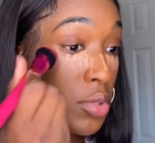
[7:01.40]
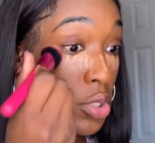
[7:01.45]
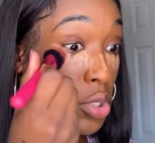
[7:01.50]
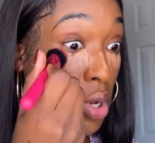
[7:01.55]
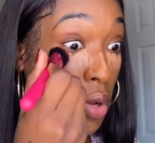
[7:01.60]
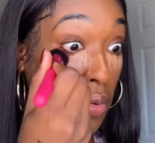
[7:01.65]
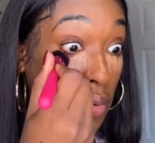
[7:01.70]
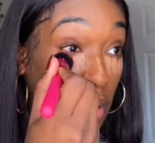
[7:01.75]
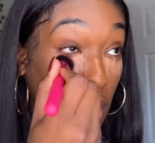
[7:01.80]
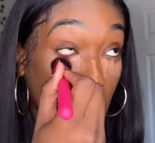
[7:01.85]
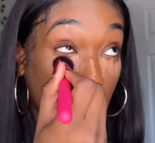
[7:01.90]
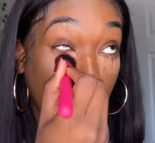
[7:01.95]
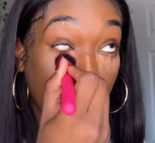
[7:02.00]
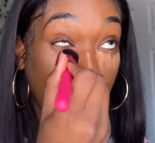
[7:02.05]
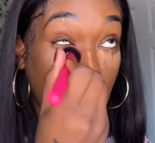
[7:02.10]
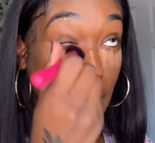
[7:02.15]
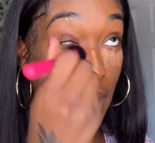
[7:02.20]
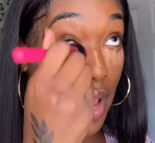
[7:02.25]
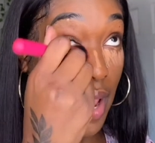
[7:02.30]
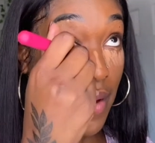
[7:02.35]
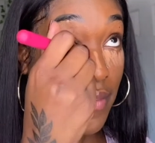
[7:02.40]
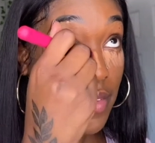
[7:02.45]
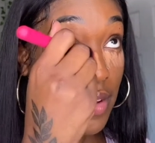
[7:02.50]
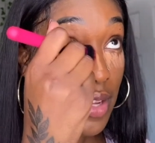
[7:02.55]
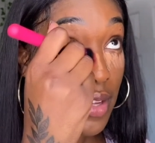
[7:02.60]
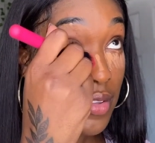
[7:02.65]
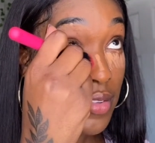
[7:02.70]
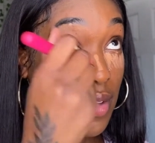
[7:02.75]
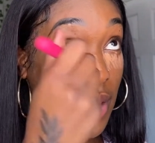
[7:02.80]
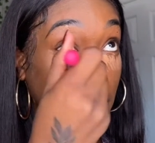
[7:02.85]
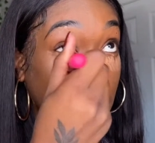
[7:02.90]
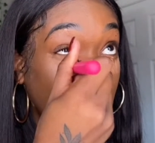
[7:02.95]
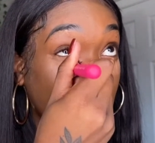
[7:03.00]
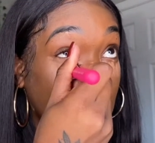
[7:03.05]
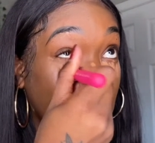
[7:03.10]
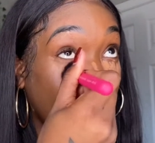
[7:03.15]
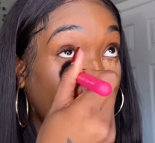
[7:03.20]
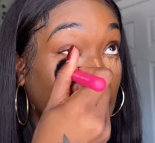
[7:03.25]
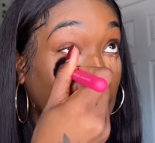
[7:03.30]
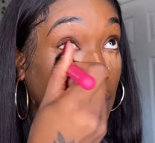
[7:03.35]
you don't know. And I have to accept the
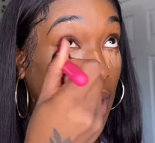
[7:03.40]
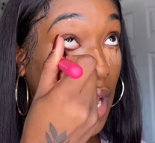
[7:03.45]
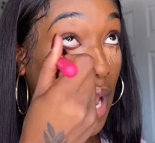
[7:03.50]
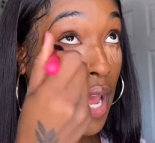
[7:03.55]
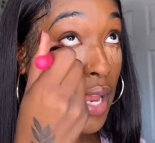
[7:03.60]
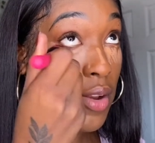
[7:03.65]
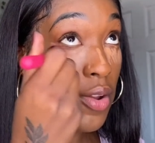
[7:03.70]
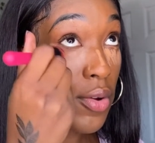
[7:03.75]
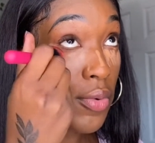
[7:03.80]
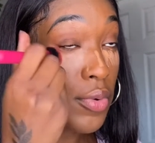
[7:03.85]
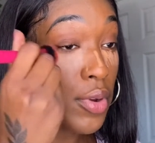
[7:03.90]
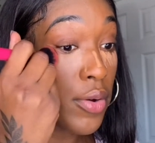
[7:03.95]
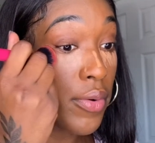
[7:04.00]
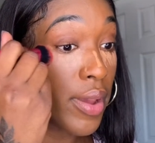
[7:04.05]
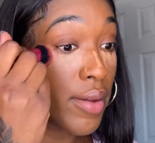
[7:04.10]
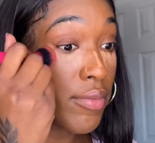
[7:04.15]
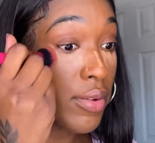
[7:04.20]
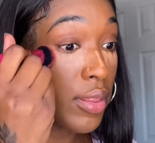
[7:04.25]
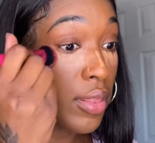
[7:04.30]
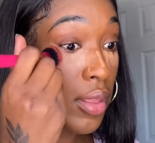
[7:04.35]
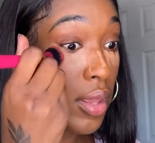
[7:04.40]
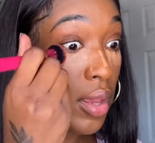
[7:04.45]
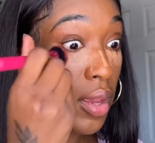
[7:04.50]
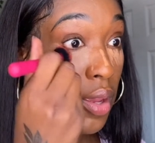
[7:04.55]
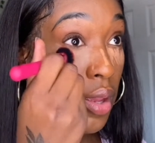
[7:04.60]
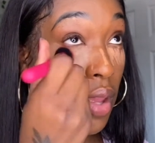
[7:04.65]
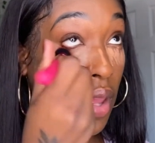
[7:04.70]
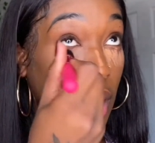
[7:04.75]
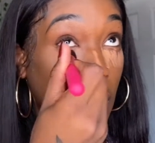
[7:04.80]
fact that I don't know everything.